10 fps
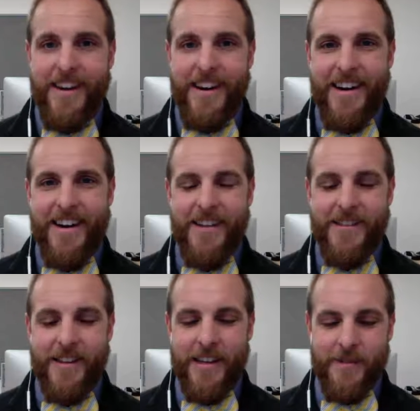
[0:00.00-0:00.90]

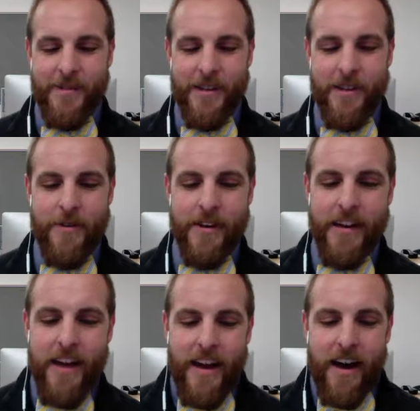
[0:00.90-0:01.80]
So that's a really good one.
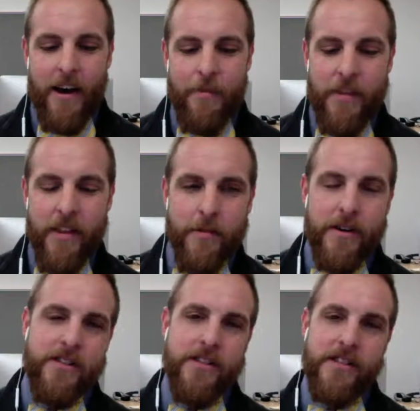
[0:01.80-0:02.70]
The other one is just